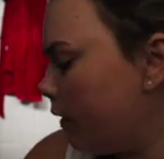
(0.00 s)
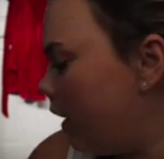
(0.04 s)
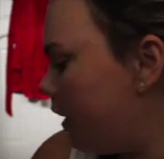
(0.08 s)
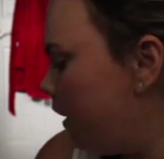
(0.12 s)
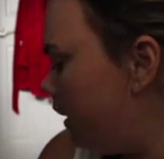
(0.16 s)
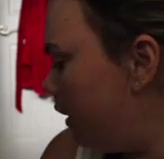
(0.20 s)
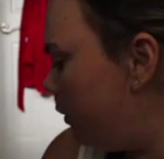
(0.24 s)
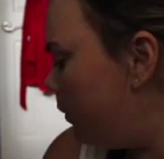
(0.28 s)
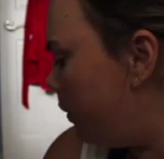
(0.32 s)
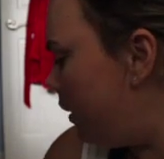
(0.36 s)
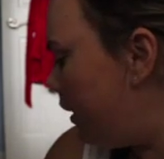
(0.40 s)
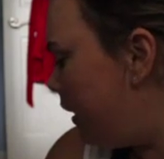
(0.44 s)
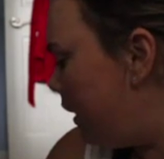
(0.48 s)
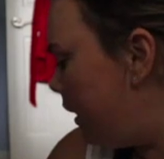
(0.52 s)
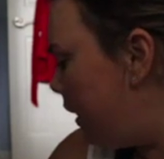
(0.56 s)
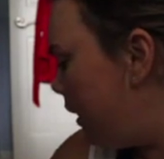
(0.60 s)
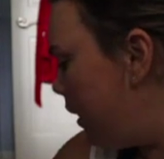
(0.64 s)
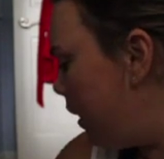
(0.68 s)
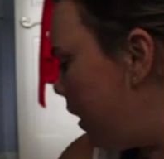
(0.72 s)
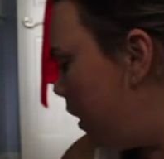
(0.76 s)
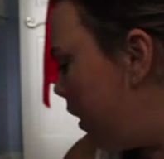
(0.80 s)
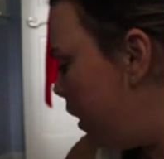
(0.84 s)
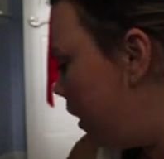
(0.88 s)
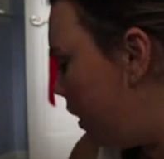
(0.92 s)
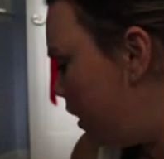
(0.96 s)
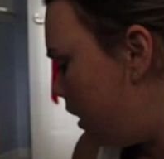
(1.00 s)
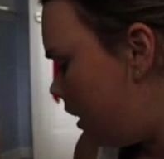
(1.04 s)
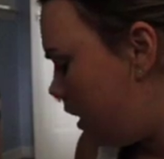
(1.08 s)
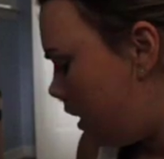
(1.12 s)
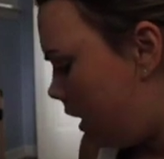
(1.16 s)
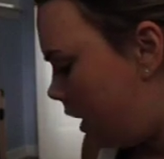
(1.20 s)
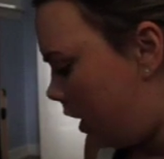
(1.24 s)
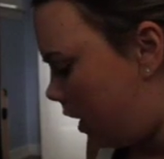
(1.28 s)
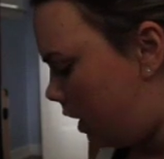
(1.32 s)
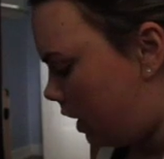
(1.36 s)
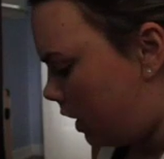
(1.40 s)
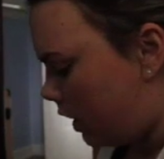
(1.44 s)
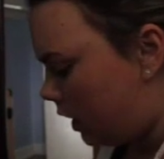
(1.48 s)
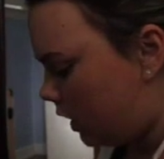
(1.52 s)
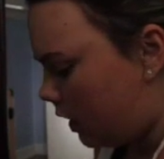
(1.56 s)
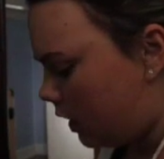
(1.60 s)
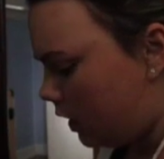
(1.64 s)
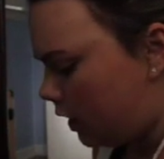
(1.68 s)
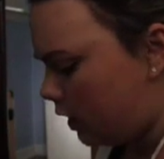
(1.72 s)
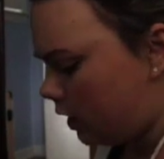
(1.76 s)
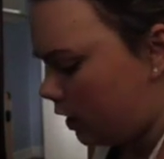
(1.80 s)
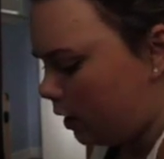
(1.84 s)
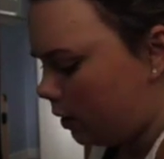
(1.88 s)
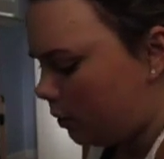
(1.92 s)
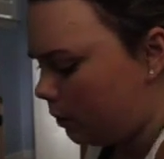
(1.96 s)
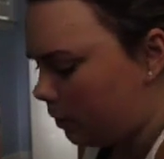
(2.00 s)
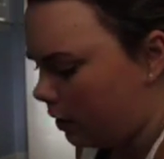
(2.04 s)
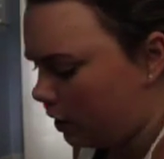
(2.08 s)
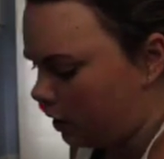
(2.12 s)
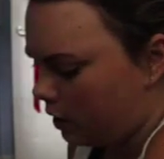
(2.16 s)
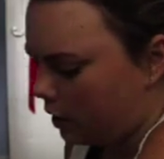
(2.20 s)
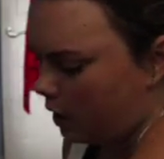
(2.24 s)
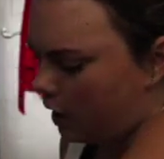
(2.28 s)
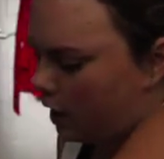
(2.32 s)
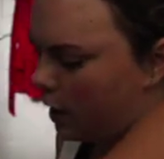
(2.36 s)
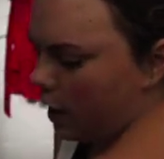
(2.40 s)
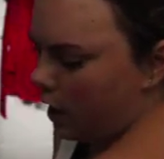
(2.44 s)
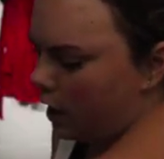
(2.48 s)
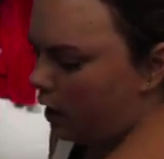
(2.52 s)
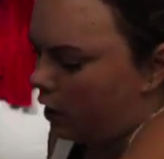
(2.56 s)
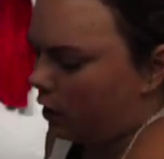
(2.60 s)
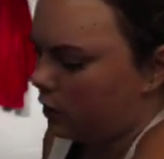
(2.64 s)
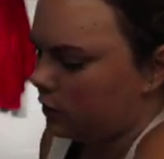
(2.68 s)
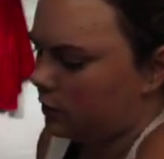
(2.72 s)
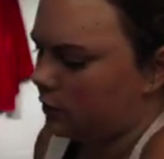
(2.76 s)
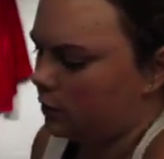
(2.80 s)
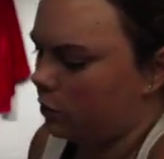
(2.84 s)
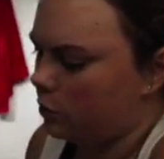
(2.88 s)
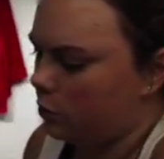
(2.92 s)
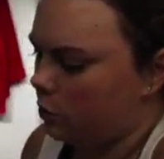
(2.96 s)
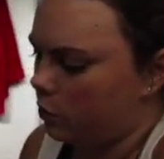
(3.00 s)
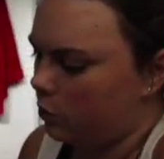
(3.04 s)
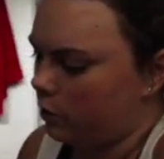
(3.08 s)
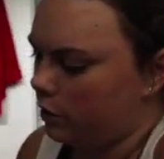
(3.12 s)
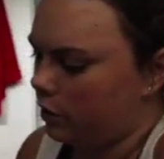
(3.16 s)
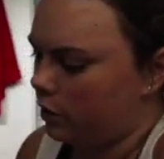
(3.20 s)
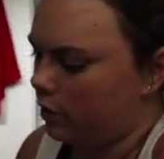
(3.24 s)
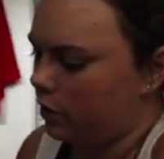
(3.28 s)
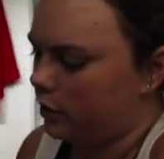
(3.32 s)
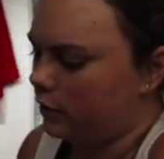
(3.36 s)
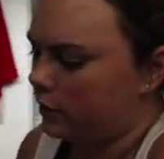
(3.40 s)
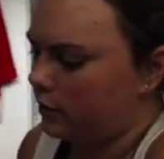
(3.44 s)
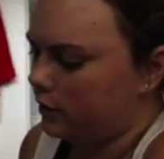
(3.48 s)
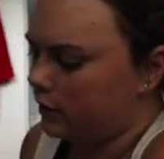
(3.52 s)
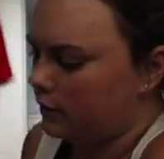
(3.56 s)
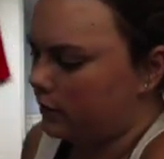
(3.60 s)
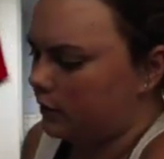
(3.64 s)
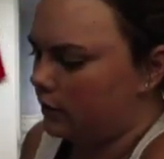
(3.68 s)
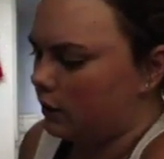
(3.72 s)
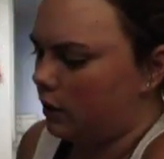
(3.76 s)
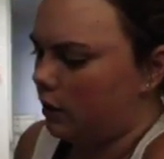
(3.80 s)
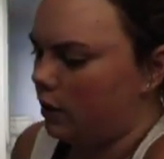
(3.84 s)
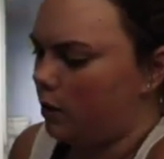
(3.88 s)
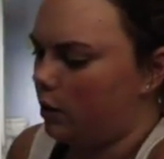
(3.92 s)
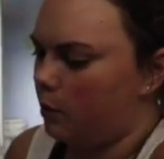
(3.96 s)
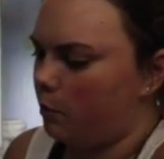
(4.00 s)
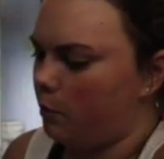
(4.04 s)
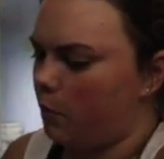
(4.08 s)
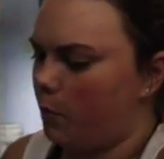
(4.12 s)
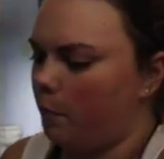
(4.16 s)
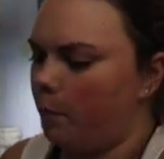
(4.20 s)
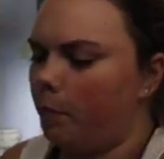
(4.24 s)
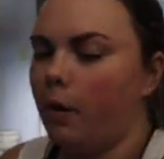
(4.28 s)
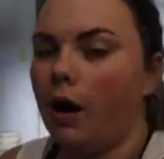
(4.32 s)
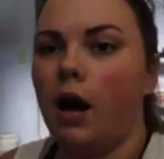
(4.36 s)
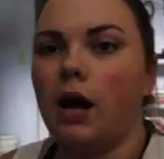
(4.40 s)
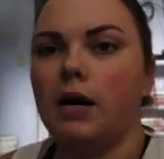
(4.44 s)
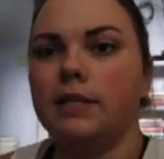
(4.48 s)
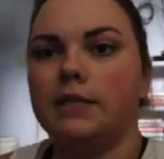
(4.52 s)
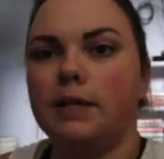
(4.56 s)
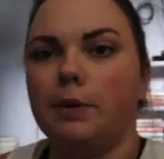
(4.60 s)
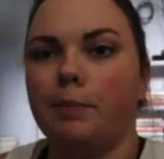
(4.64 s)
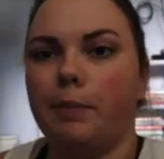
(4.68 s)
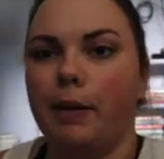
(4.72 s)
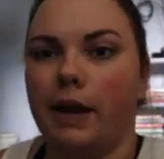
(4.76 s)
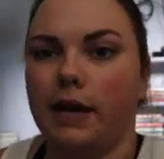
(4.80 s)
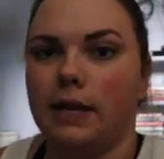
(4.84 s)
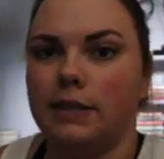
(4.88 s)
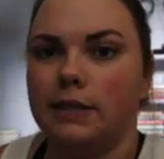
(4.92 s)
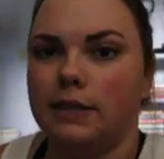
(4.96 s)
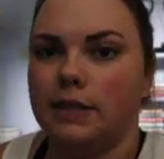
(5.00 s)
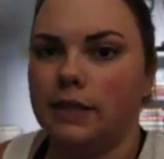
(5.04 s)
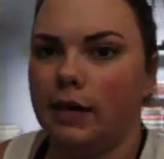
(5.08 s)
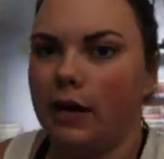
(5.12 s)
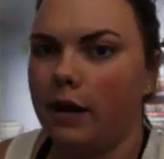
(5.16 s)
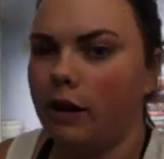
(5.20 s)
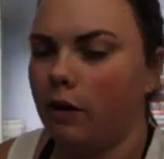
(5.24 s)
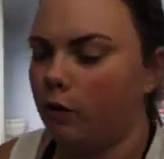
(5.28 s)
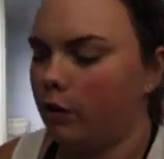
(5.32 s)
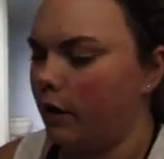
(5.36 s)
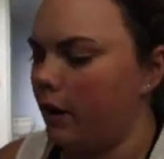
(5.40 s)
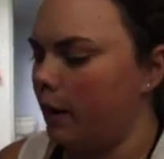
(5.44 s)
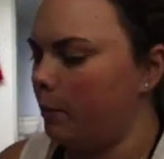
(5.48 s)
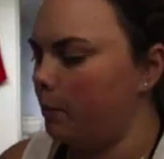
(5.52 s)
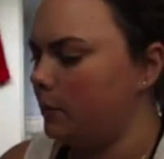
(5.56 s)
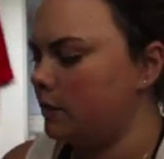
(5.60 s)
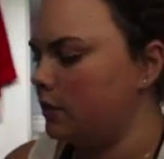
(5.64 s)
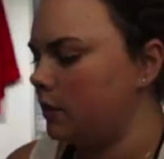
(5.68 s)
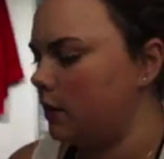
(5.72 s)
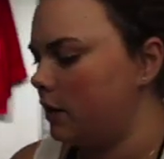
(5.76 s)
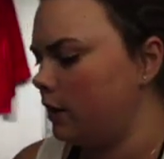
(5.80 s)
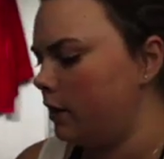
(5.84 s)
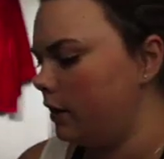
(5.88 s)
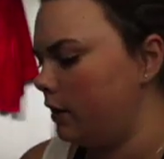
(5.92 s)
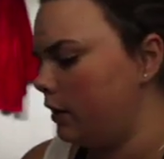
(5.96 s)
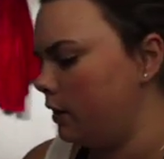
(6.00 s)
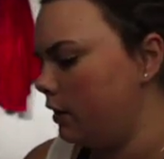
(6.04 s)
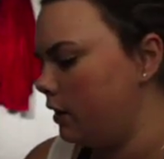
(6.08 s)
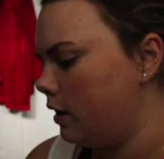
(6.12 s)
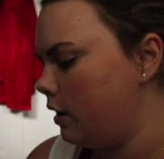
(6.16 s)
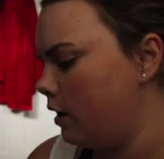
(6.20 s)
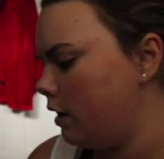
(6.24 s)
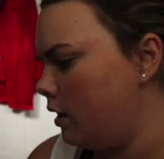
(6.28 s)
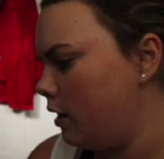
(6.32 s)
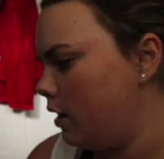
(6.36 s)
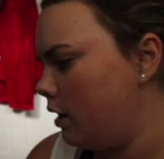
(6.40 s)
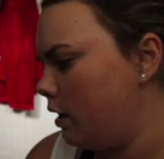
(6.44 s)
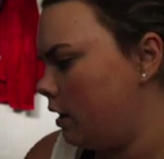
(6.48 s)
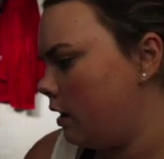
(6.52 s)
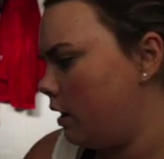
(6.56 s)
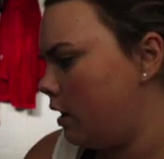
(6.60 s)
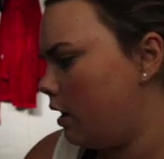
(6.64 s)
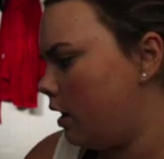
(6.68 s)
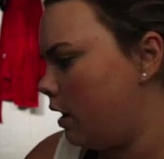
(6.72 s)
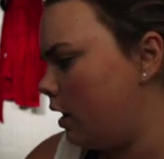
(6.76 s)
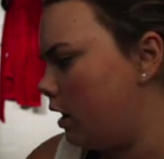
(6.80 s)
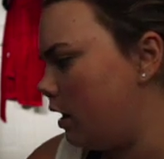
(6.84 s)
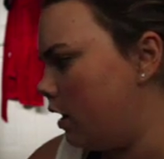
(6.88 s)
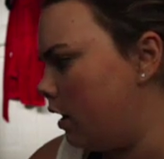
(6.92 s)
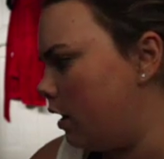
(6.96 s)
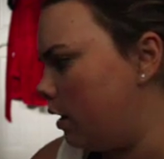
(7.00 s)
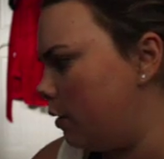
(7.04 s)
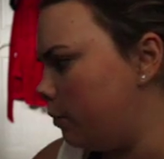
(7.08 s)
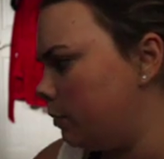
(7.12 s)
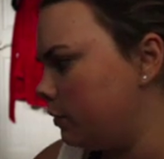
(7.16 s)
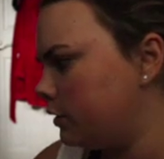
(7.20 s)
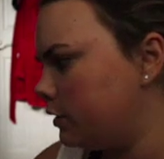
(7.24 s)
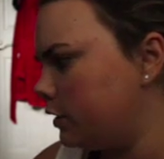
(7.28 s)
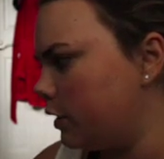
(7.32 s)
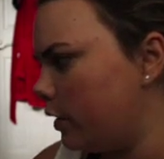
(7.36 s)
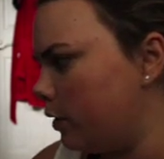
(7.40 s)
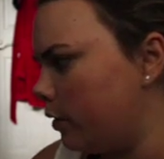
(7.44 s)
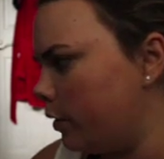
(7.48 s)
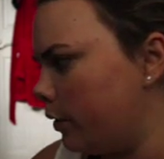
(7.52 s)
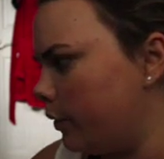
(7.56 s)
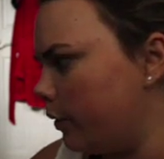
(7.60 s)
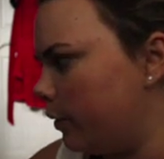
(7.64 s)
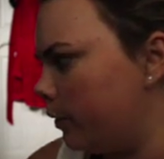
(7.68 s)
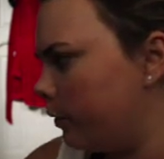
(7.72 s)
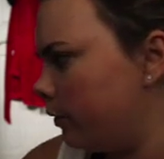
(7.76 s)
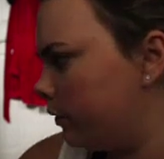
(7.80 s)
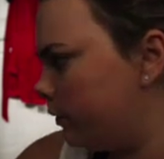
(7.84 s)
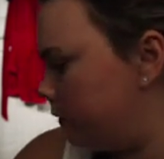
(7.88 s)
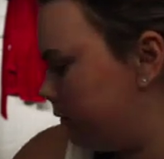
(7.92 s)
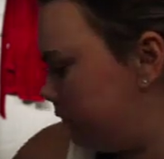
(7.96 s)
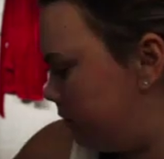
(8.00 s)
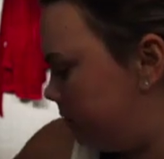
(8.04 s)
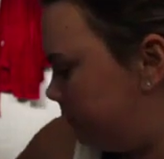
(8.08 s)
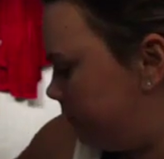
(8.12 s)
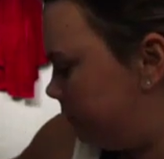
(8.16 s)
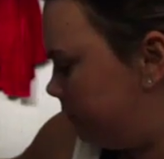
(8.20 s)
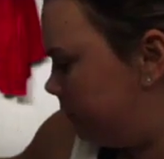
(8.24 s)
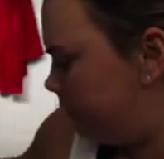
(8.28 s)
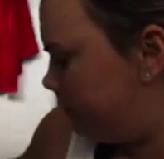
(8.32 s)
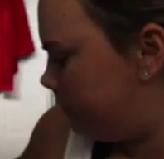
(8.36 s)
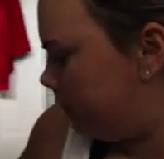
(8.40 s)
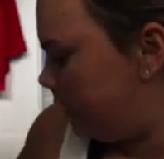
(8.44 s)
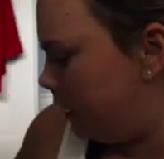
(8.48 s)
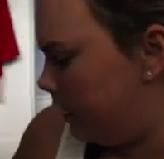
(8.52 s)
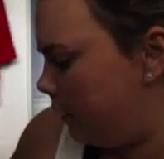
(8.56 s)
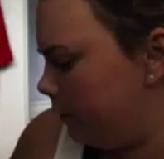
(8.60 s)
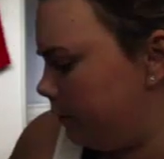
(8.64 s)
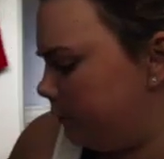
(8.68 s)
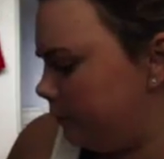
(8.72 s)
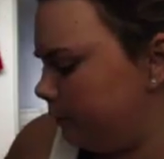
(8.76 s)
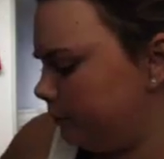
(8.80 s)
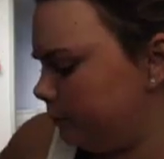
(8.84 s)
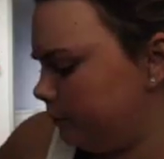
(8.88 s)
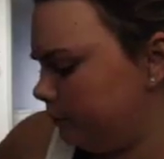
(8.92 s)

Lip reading: anyway, I also ordered some pots and pans today on Amazon. So yeah,